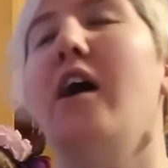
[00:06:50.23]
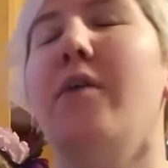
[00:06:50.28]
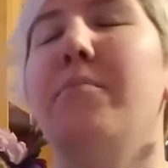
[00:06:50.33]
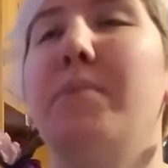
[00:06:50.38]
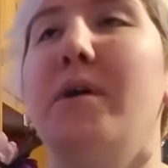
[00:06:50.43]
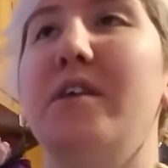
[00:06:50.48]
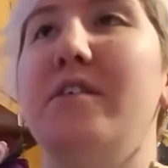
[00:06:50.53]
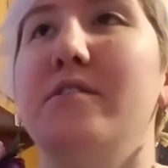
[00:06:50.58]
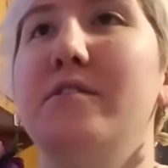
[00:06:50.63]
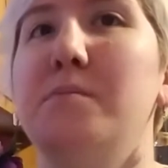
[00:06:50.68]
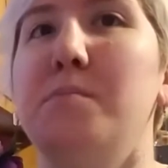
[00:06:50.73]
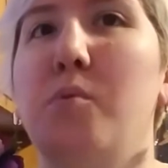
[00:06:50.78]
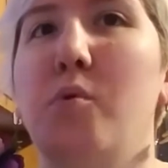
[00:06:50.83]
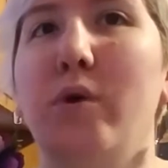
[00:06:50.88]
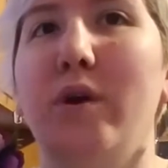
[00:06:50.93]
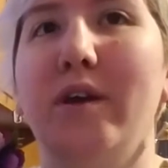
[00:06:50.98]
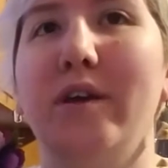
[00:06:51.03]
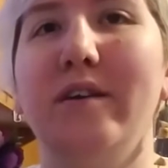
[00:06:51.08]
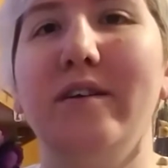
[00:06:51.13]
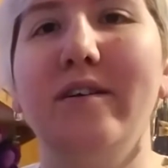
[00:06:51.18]
by this
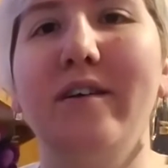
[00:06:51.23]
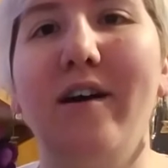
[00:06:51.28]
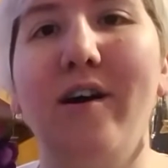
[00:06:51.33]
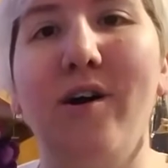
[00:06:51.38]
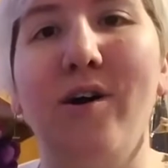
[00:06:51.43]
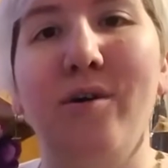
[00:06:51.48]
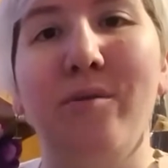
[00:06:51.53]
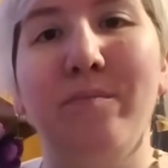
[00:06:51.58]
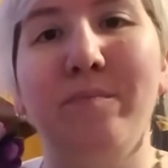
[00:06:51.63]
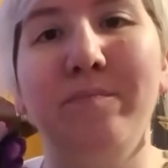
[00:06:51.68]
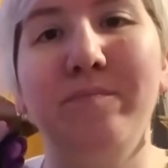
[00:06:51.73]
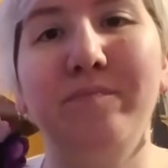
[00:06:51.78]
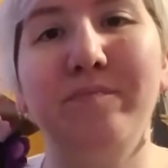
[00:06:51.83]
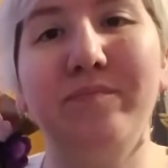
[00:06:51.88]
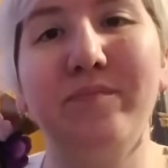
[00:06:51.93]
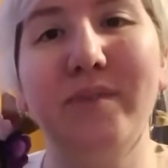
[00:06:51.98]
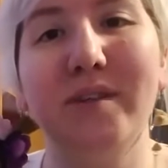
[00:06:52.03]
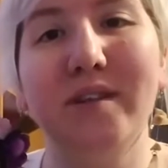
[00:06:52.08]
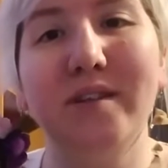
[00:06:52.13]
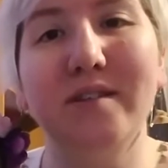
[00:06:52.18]
point,
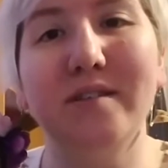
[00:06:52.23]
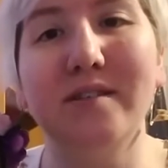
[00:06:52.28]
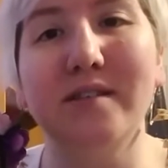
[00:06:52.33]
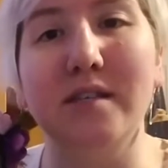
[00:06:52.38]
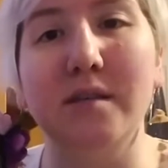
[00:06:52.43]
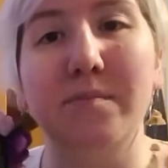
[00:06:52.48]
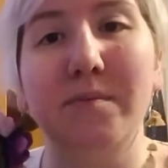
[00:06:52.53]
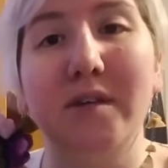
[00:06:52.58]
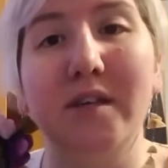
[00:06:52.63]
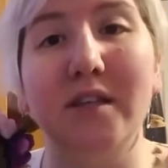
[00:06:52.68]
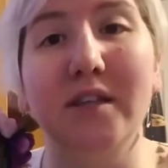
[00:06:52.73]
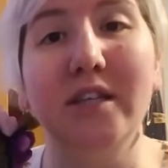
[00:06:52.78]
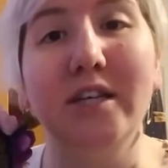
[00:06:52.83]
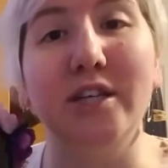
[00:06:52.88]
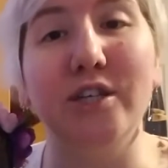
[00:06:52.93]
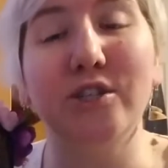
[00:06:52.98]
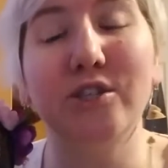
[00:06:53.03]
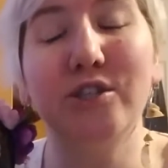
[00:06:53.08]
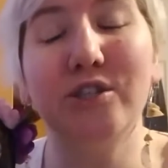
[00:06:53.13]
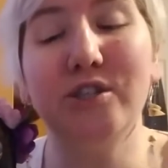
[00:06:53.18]
CP
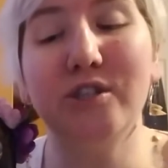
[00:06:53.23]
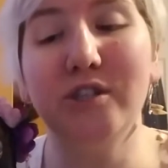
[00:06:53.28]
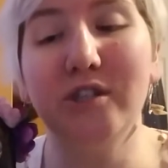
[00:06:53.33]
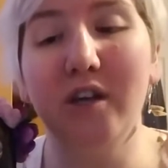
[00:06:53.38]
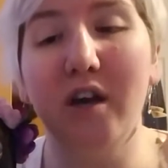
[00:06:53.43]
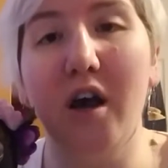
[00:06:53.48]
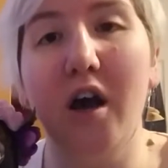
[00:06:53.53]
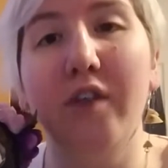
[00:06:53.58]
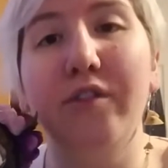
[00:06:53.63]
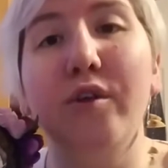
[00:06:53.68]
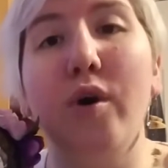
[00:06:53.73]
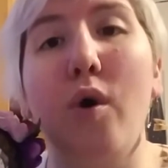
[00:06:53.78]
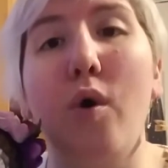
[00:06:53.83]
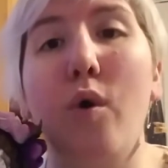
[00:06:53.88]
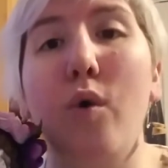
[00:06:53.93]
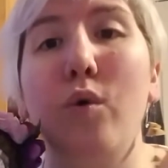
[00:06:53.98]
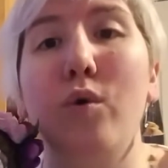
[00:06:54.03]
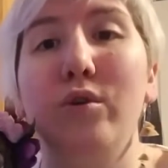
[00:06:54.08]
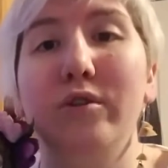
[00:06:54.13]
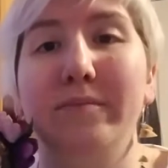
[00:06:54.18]
leash on the
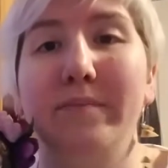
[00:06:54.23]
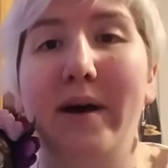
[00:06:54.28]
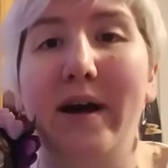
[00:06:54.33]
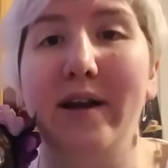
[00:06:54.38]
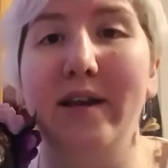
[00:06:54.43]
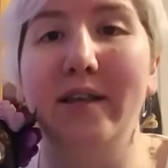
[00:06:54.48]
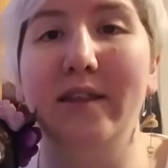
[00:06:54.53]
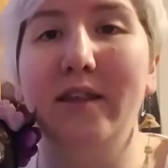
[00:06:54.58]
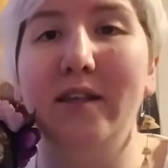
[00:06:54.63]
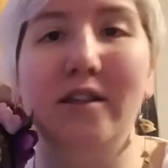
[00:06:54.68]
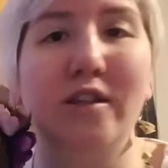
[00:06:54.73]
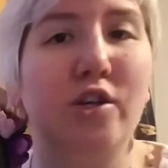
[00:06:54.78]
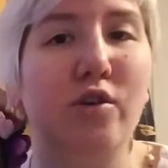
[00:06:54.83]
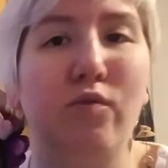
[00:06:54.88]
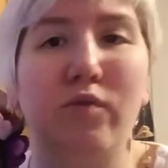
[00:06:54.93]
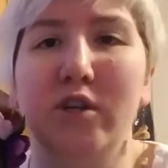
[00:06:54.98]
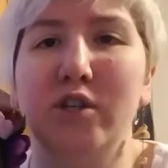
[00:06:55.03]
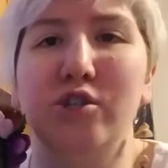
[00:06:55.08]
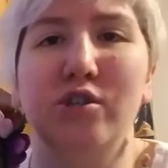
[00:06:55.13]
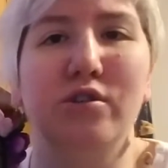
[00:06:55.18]
old body, like the
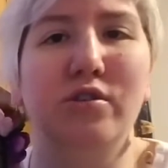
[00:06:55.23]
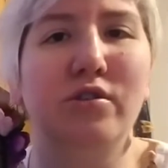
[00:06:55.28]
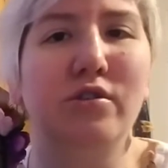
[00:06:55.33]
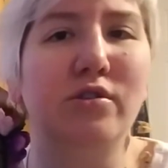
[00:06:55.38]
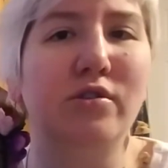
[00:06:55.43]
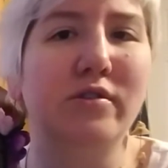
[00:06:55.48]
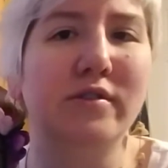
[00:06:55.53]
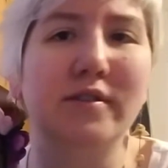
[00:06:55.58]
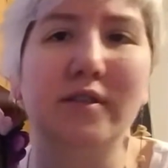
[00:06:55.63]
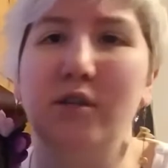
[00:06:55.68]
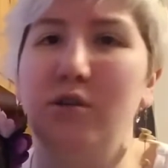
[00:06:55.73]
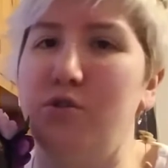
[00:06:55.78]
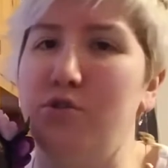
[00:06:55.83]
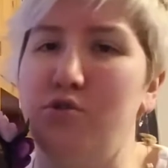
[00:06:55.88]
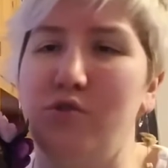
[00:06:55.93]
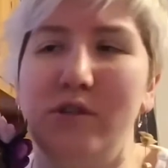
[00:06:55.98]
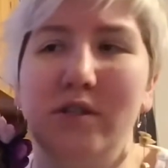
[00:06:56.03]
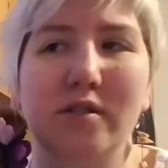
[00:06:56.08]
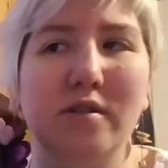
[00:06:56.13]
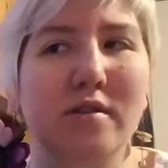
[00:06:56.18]
original single
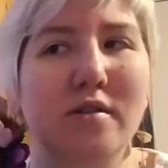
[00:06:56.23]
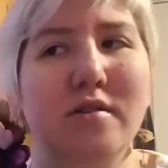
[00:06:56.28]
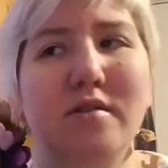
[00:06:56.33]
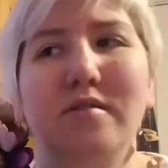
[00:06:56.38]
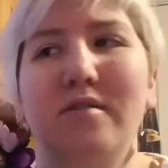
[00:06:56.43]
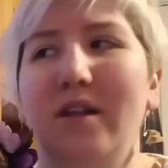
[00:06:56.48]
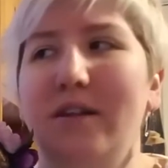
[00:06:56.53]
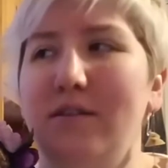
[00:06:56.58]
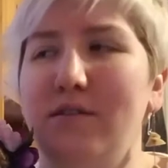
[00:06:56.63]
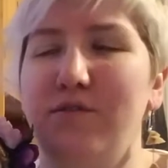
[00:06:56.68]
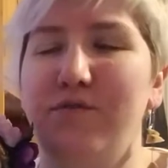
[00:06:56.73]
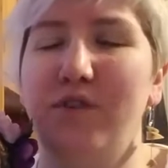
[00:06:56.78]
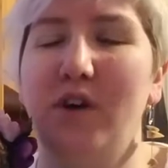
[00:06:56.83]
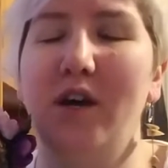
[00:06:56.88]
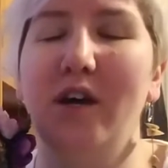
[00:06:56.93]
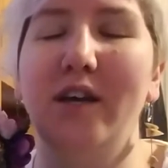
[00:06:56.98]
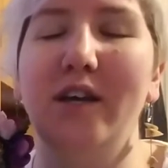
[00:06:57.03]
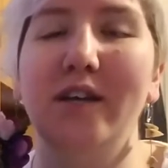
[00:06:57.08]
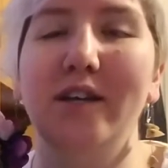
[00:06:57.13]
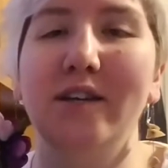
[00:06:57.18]
jointed, that's
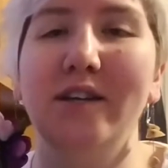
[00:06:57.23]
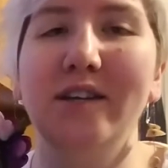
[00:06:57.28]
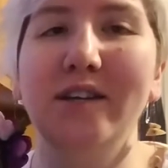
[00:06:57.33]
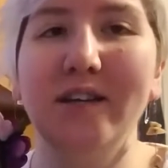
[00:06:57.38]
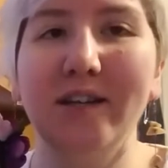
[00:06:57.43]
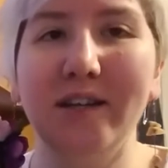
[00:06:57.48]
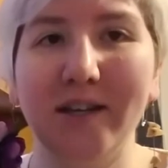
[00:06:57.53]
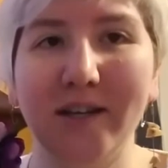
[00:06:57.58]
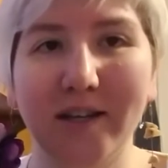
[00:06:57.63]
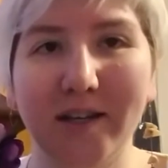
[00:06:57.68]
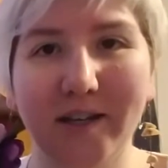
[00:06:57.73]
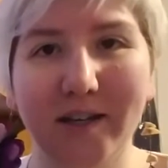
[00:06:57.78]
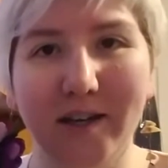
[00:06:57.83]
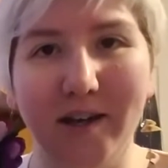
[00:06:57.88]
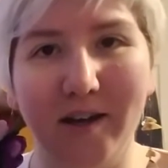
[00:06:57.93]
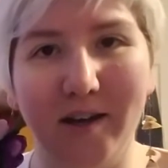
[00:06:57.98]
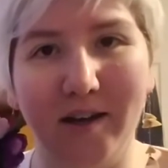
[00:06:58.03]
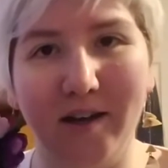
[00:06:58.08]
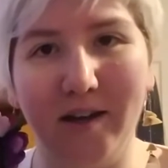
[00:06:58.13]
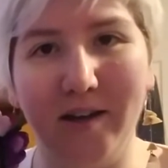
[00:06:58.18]
fine,
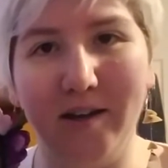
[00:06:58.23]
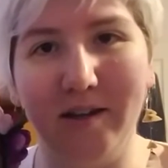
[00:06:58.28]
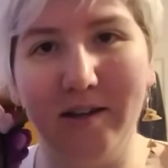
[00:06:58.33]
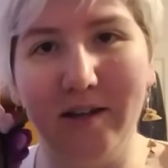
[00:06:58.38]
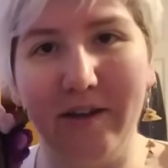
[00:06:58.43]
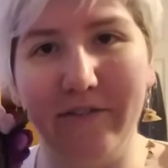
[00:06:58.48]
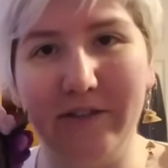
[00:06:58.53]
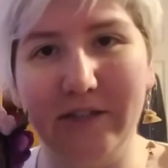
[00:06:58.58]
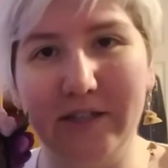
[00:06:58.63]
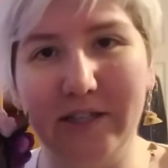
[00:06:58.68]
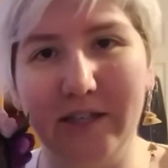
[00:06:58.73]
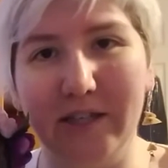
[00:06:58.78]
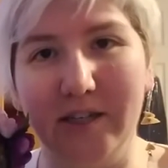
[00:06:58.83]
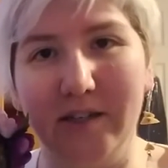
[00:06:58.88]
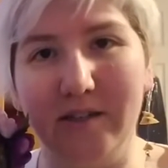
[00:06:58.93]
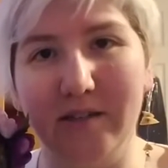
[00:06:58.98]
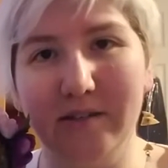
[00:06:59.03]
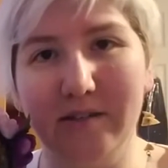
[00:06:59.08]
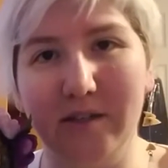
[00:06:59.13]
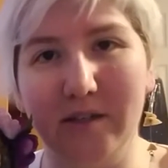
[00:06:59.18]

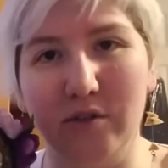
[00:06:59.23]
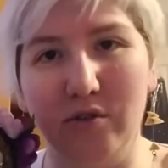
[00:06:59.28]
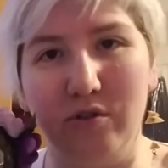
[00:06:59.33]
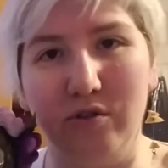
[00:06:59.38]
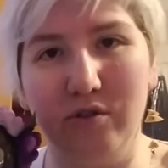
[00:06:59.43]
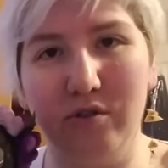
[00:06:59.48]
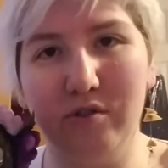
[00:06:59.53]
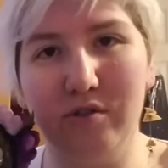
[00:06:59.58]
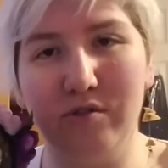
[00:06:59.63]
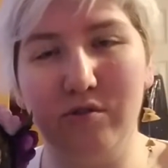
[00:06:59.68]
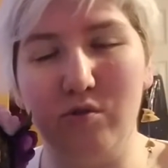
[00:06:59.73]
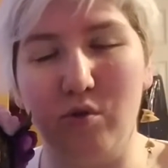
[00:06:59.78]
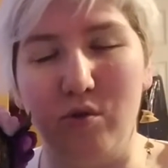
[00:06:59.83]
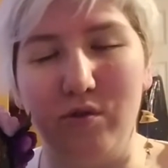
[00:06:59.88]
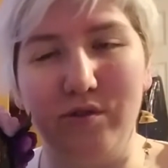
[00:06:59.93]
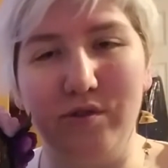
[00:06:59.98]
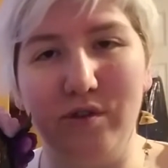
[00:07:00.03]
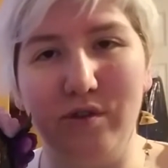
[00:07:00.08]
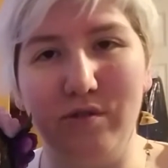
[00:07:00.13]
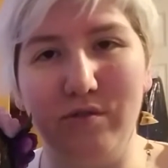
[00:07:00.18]
everything, single
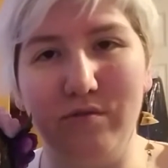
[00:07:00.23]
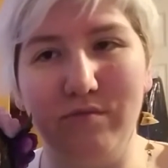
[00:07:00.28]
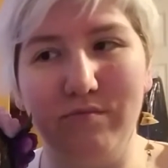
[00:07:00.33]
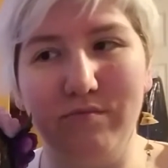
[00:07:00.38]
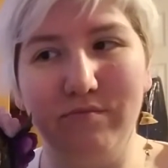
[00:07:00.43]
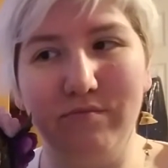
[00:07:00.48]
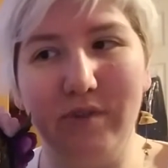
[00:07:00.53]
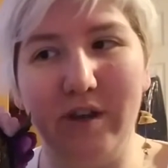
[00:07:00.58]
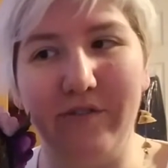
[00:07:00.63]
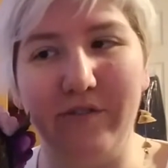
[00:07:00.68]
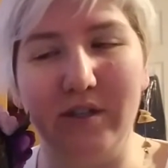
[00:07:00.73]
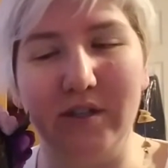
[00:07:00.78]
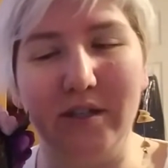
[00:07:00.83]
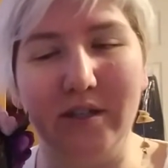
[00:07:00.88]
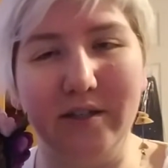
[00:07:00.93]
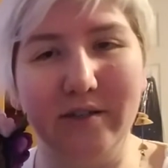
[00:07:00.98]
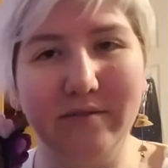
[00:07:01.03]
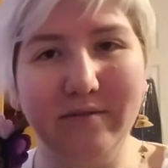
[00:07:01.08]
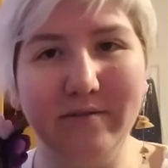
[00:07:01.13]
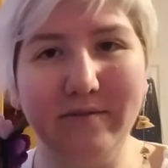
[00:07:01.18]
torso,
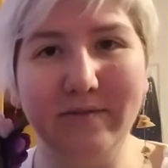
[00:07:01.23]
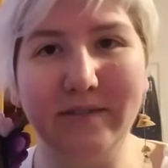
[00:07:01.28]
everything.